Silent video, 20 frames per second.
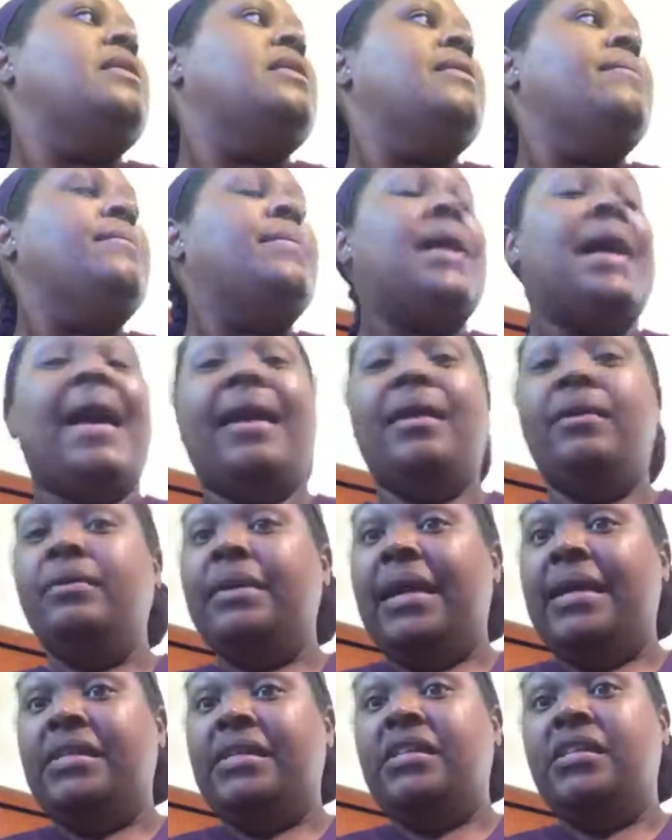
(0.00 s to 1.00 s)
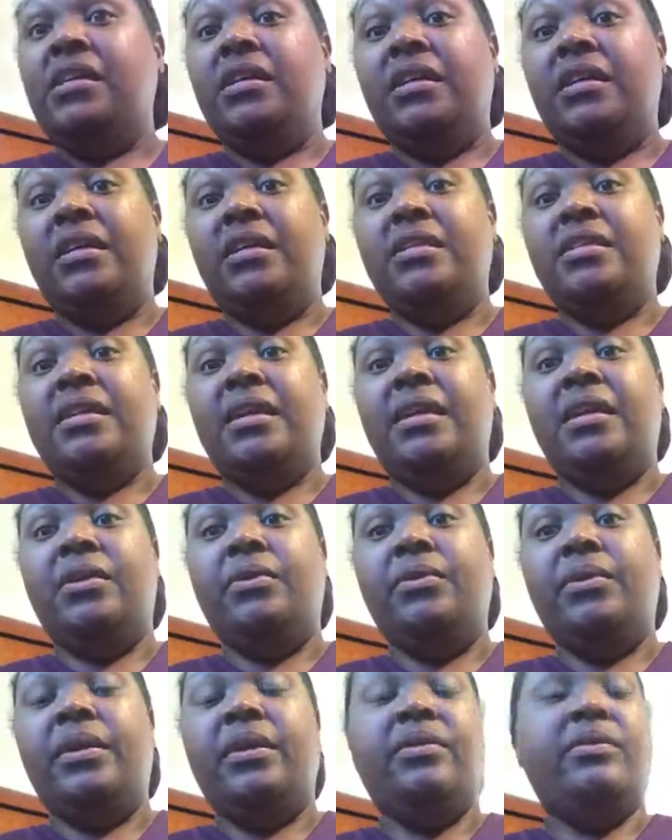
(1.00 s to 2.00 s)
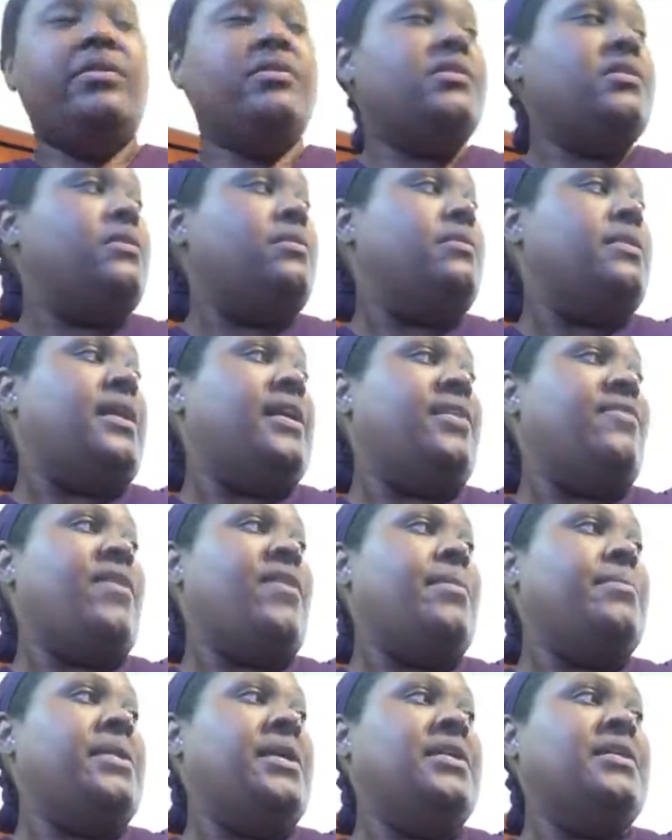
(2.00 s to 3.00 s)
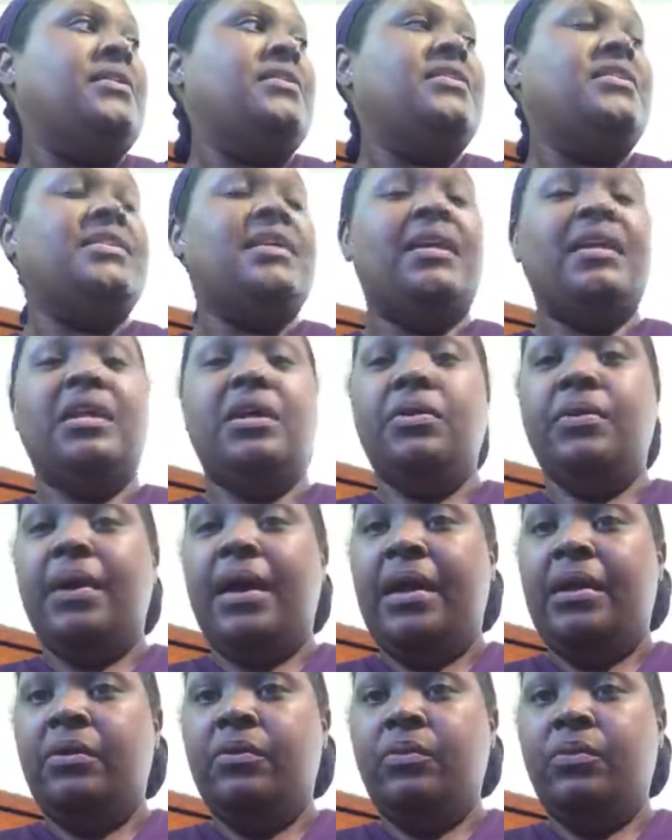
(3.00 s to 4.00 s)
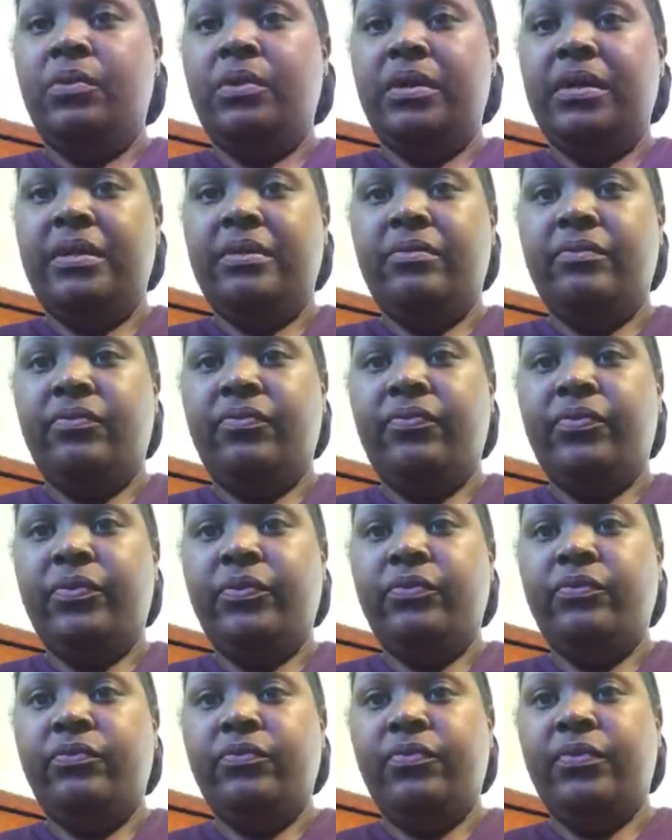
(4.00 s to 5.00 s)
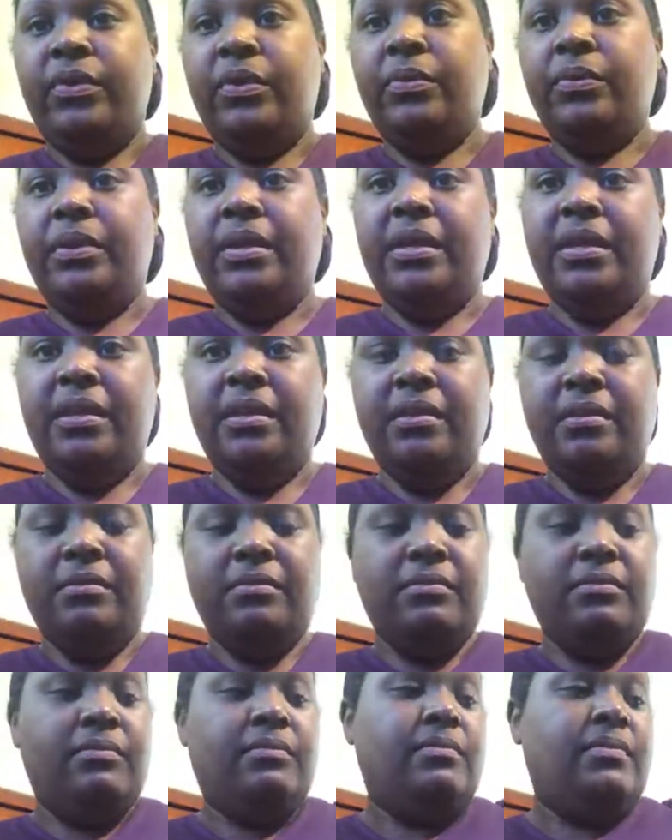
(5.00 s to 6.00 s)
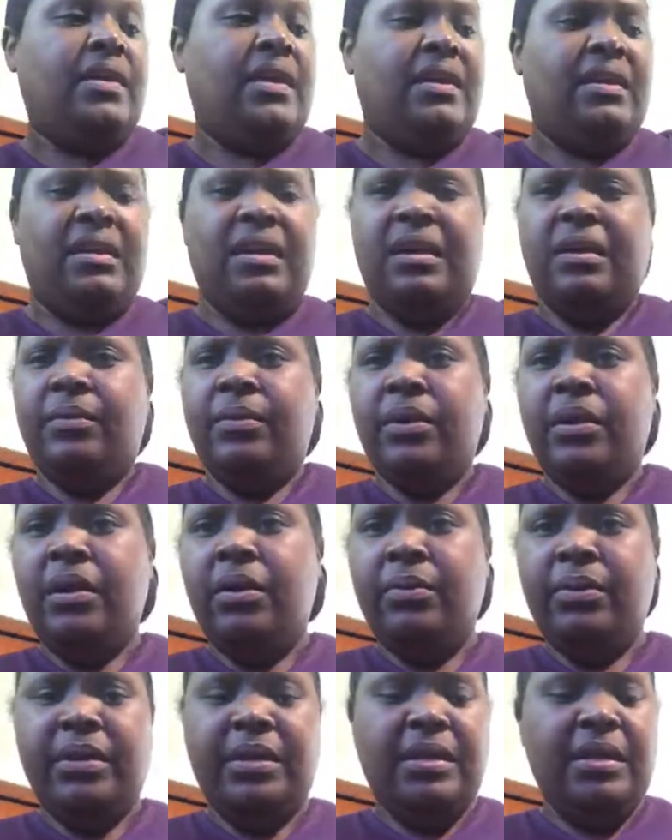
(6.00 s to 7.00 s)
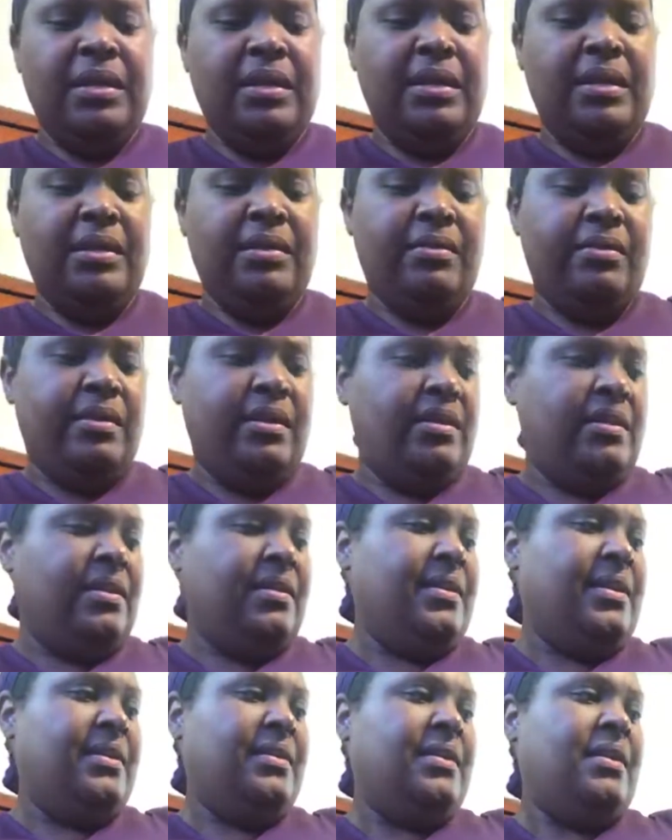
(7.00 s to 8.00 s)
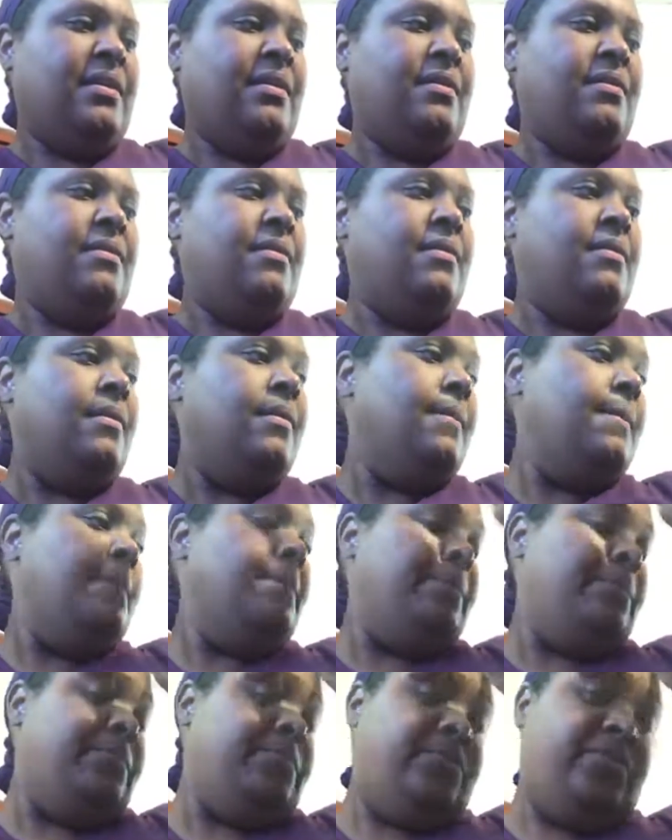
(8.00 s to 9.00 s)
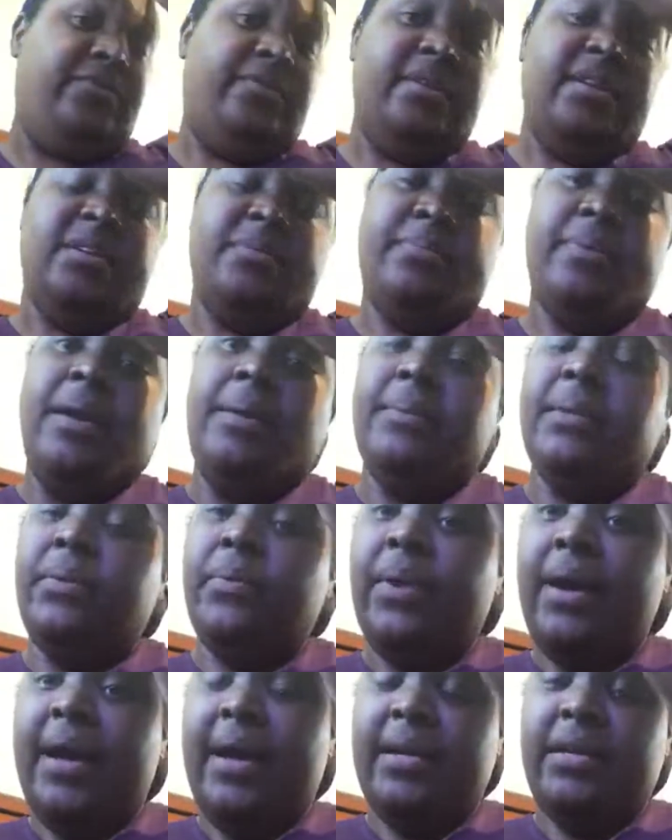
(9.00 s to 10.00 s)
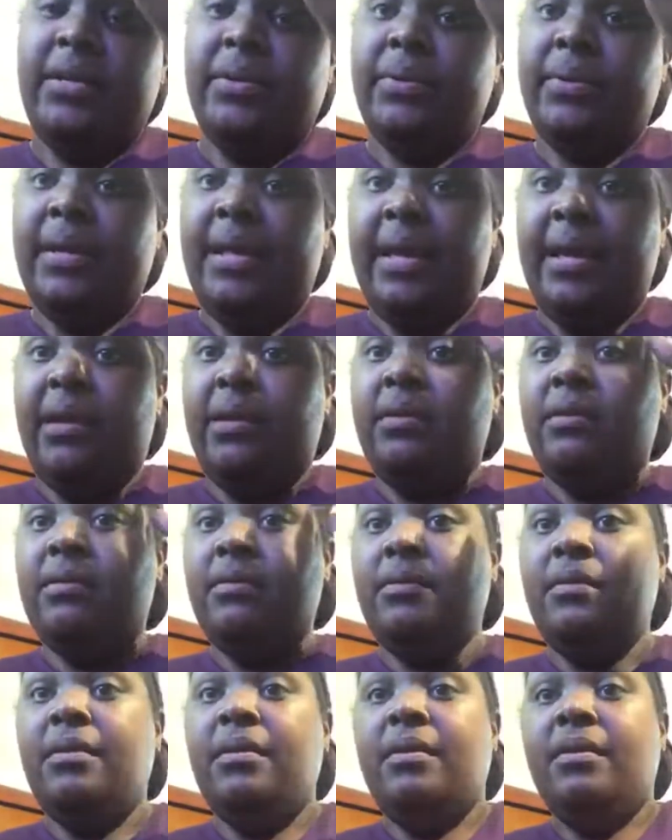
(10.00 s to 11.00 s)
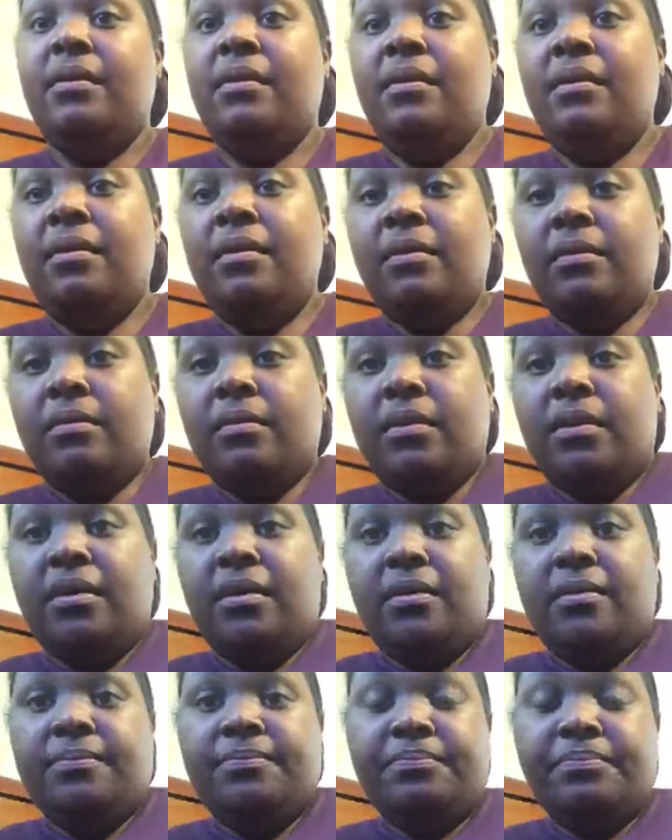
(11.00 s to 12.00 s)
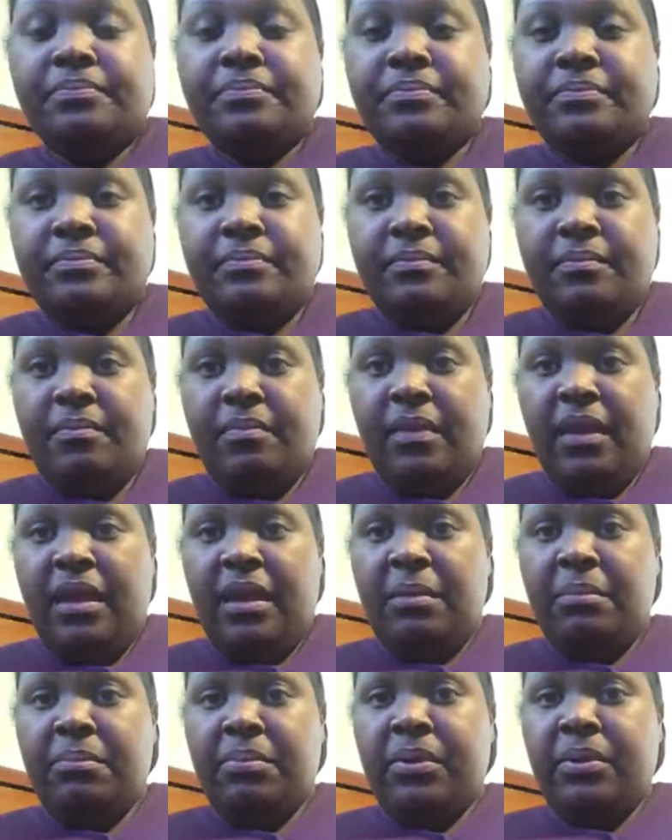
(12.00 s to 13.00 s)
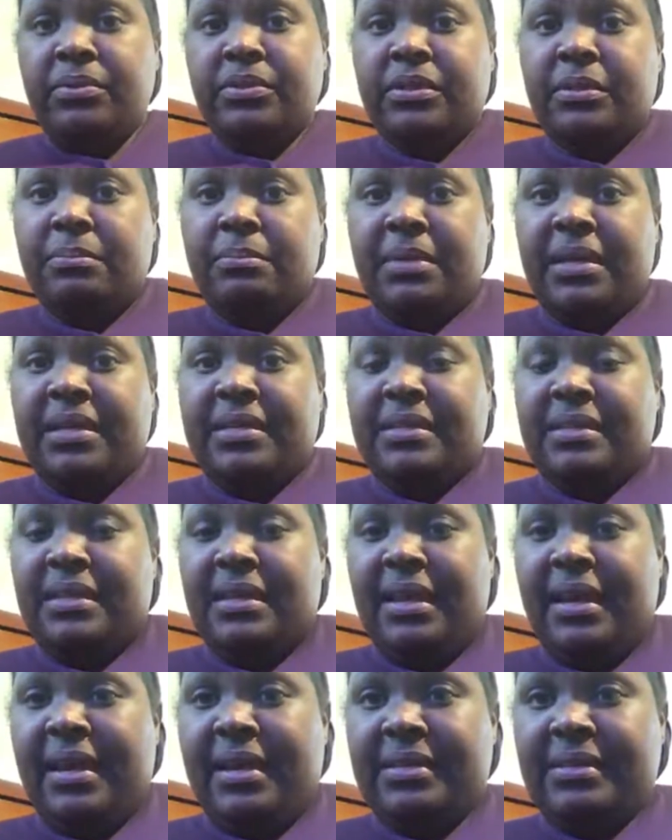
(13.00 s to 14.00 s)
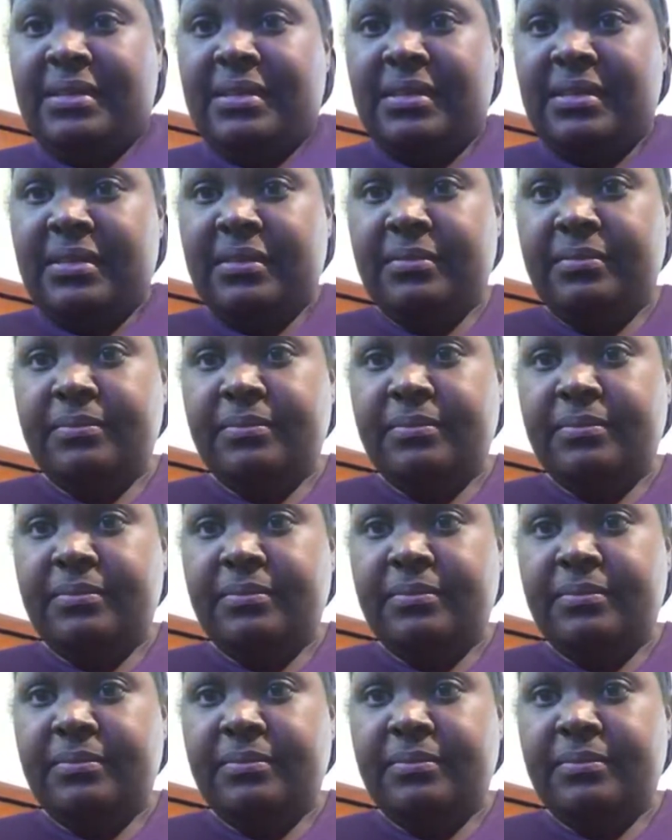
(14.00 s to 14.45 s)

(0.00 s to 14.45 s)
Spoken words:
But I don't like chunky jello either. So like if I'm eating jello, I don't want fruit floating in it. I don't want coconut in it or anything like that. So that's probably why I don't like the ambrosia mix that has the